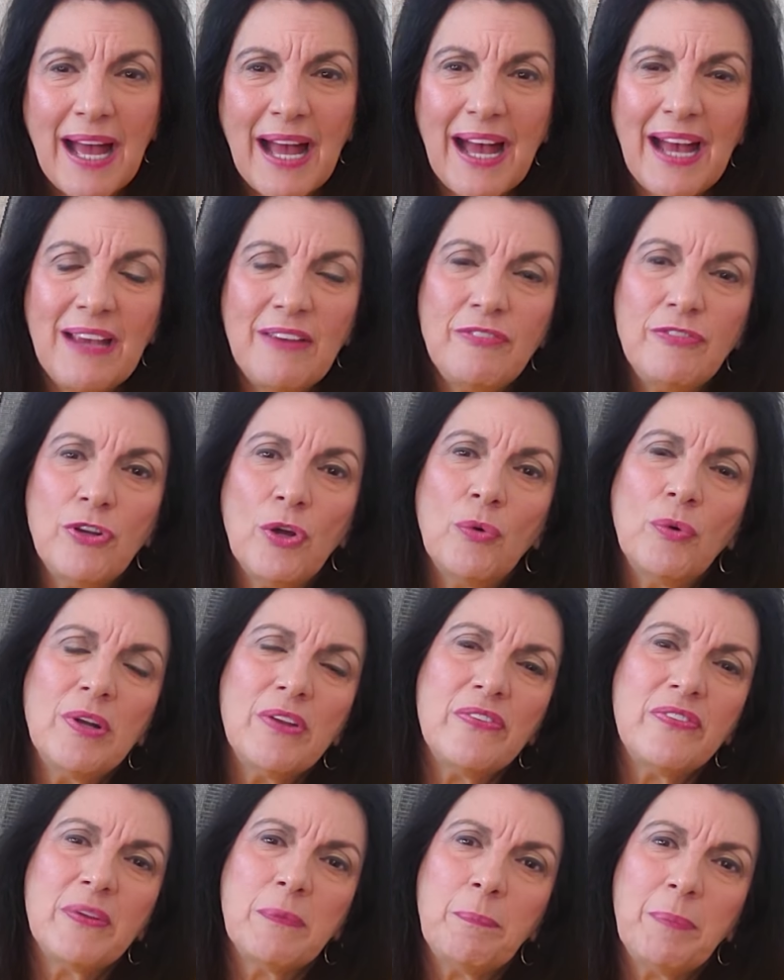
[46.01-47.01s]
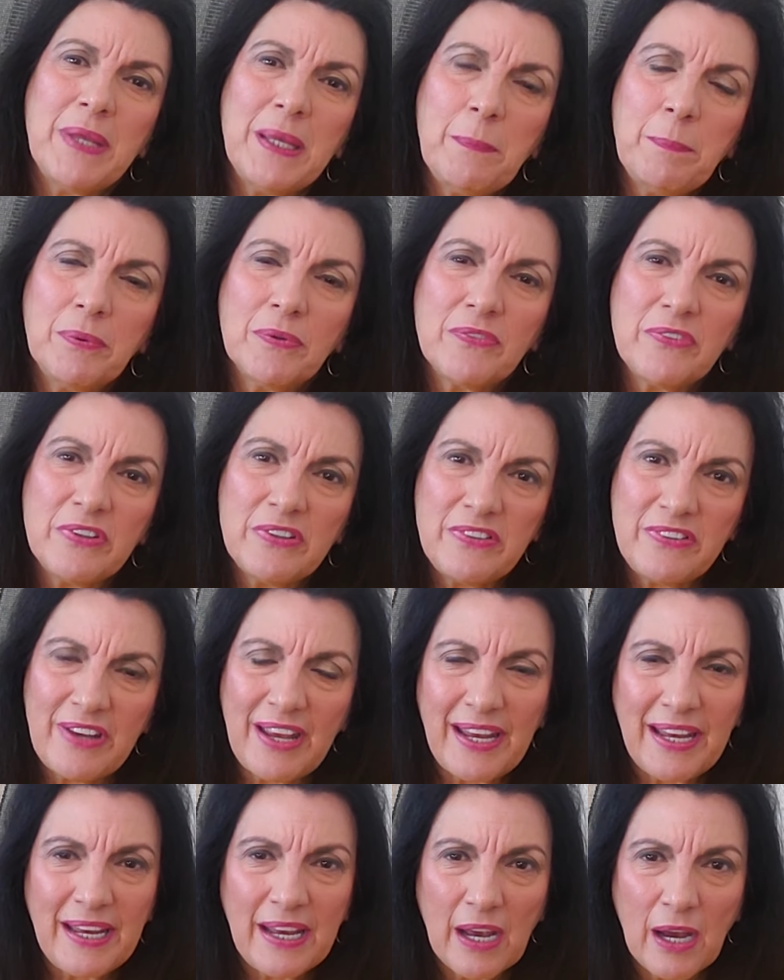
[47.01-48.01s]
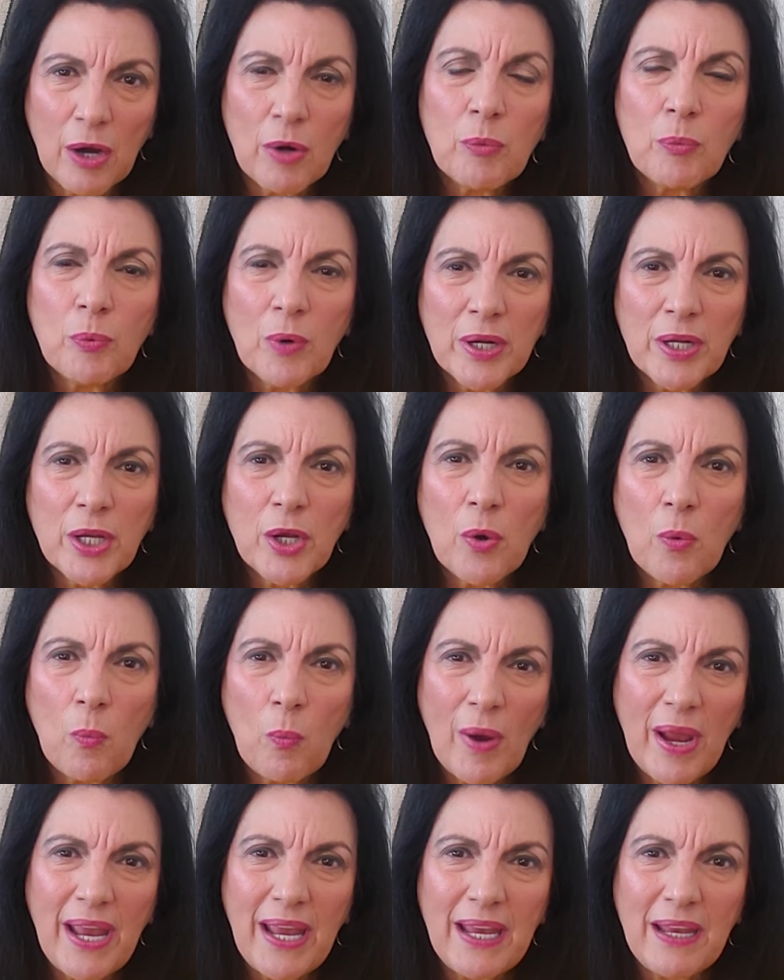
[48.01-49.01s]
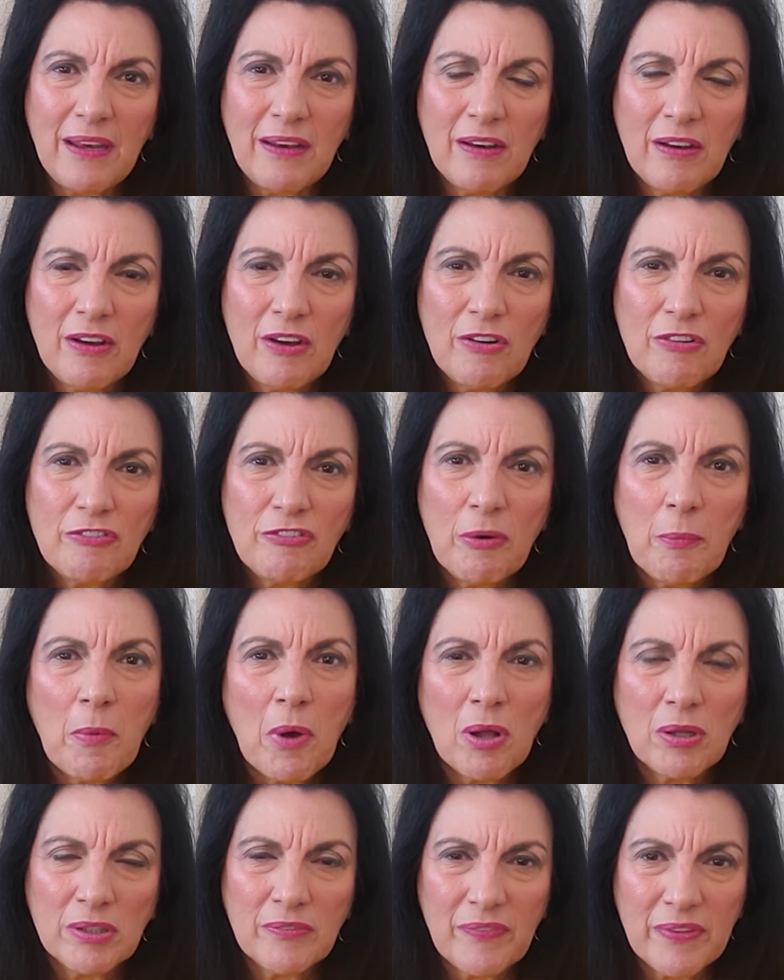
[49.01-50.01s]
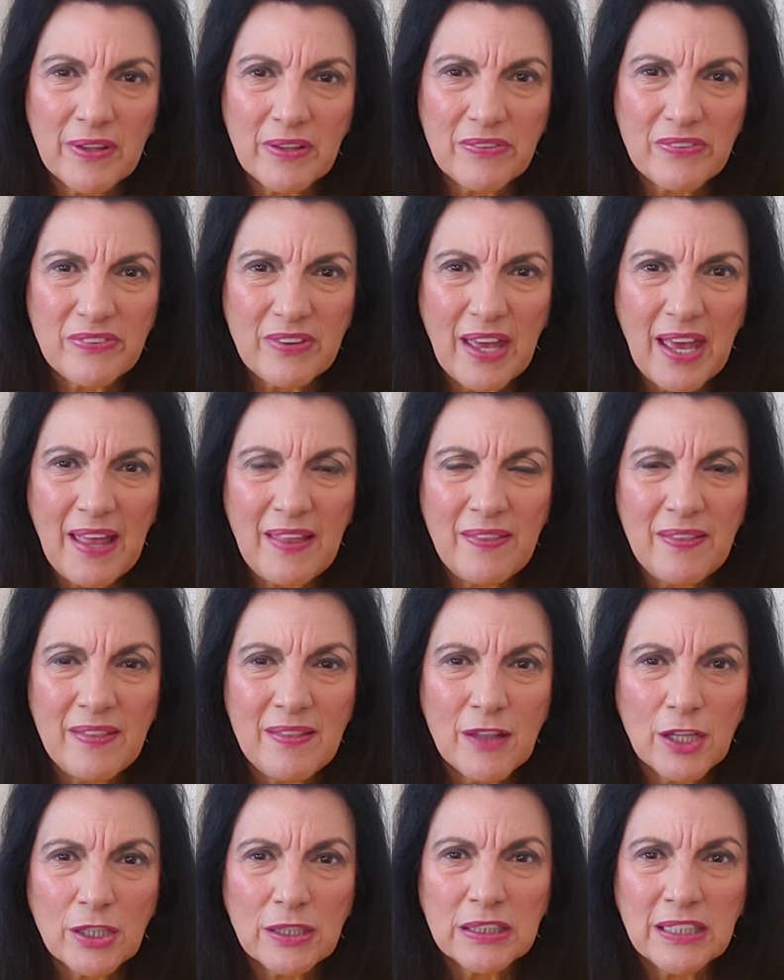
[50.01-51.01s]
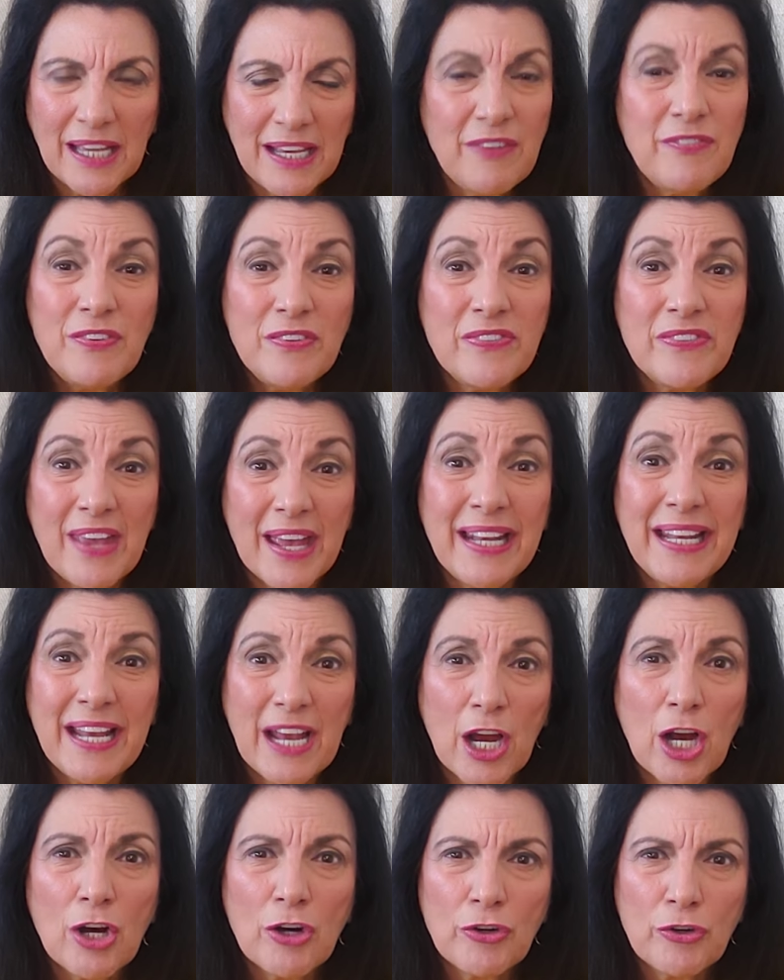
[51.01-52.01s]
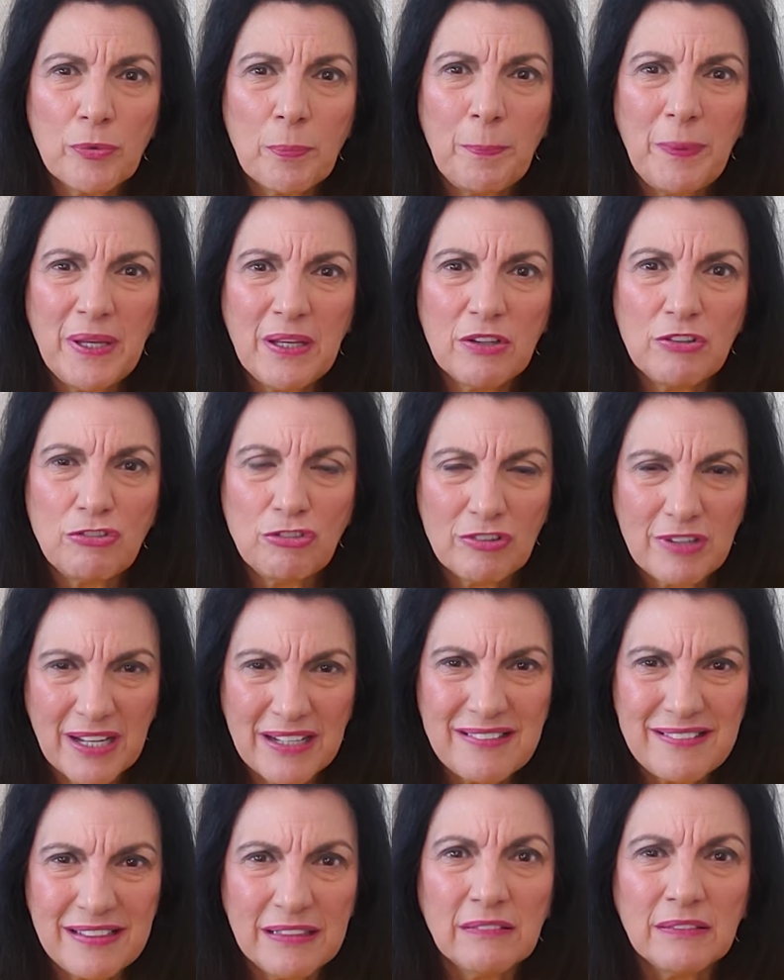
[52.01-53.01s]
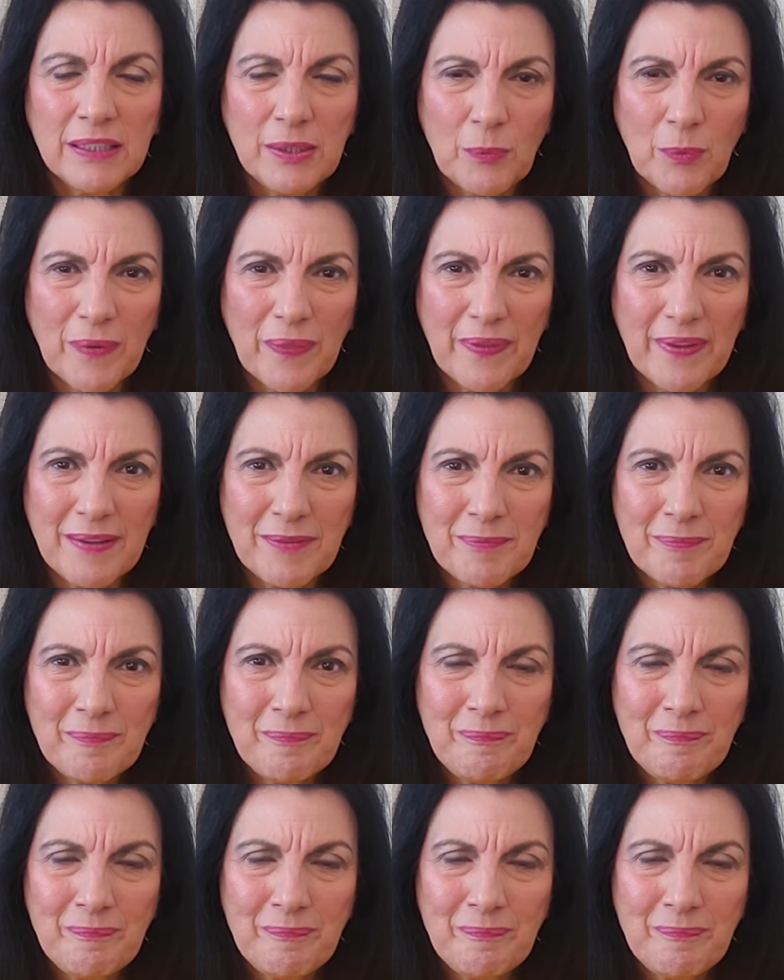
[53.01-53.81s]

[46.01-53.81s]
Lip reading: I've noticed that people today are running away from all of this, and life is getting harder because you're not dealing with it.